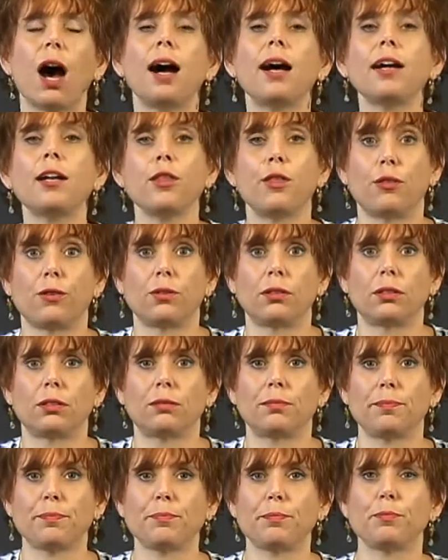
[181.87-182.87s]

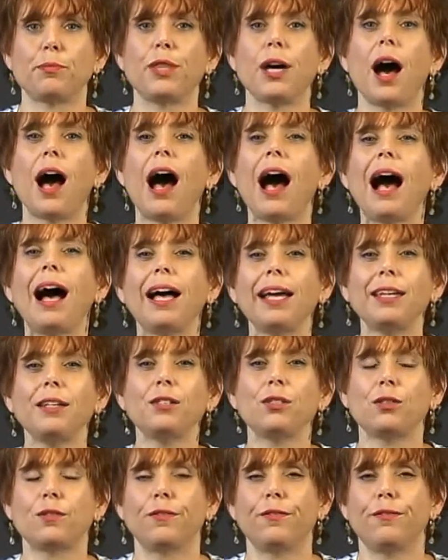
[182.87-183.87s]
either the
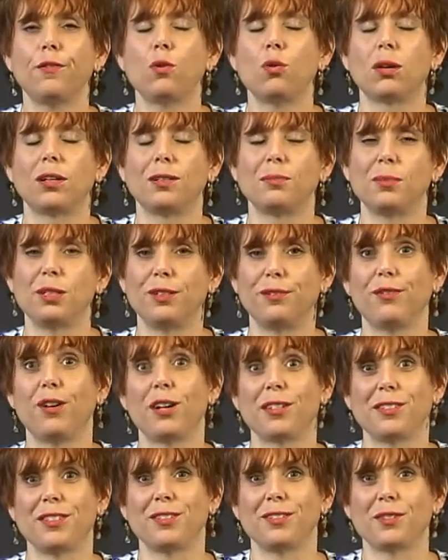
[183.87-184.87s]
highest form of
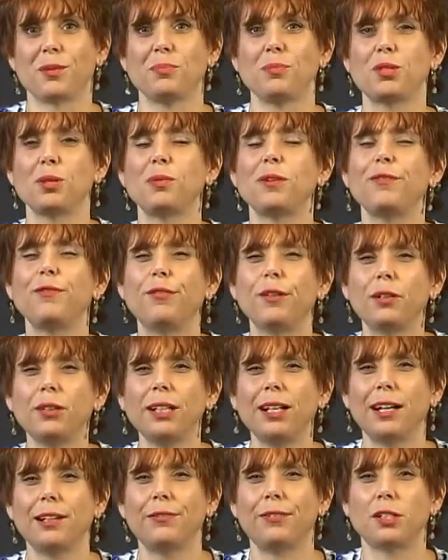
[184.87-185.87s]
autism, so a
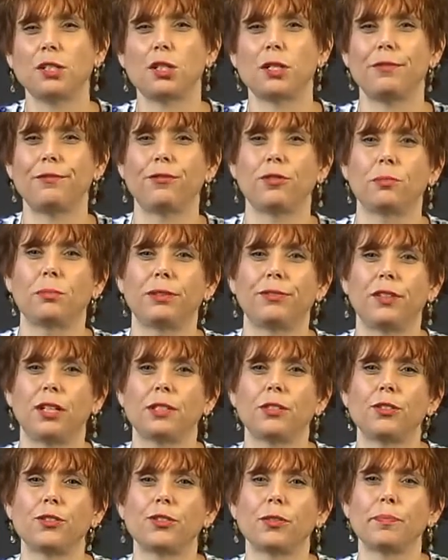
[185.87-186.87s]
very high functioning form of
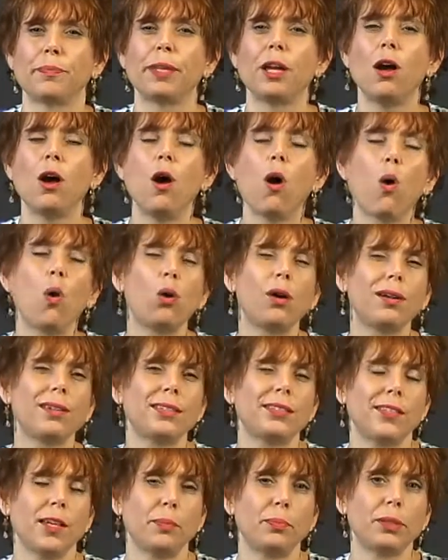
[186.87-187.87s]
autism, or a
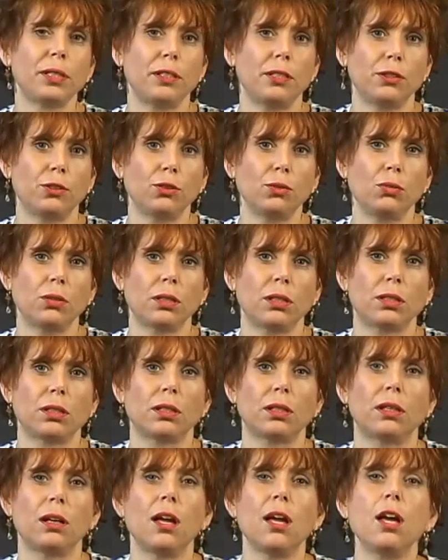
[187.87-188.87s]
separate
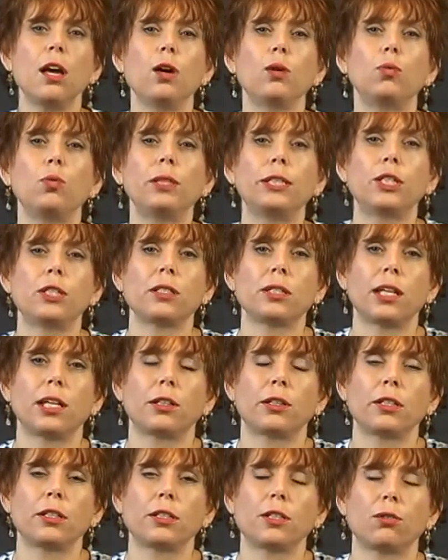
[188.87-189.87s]
disorder which is
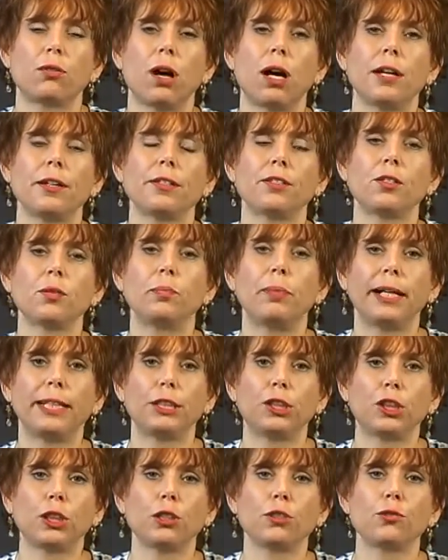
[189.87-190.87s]
characterized by
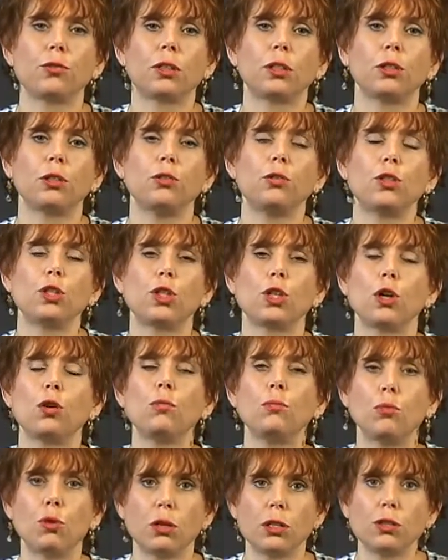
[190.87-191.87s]
children who show
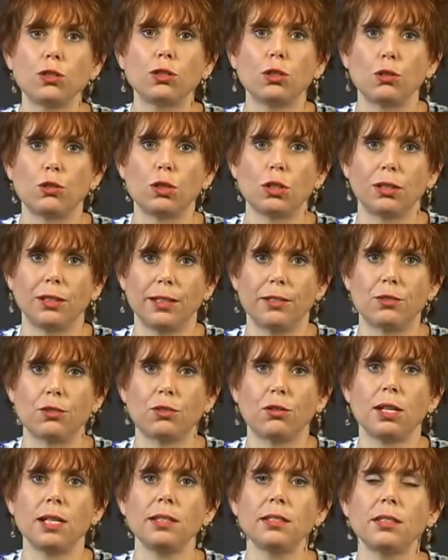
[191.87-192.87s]
more social
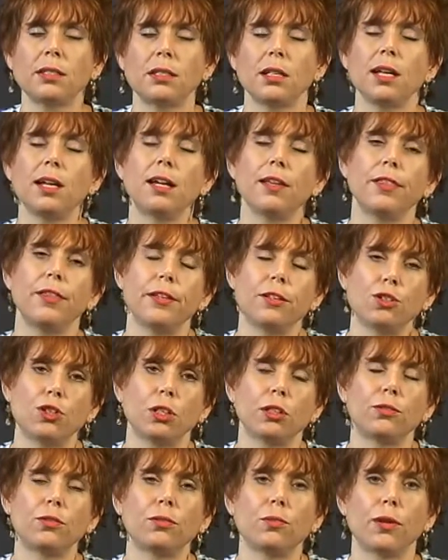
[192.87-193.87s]
interest than
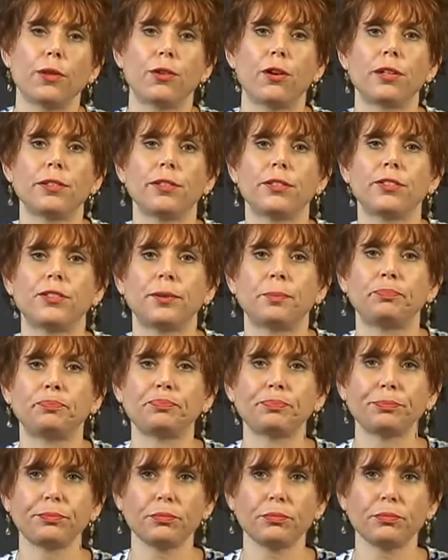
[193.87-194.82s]
children with autism,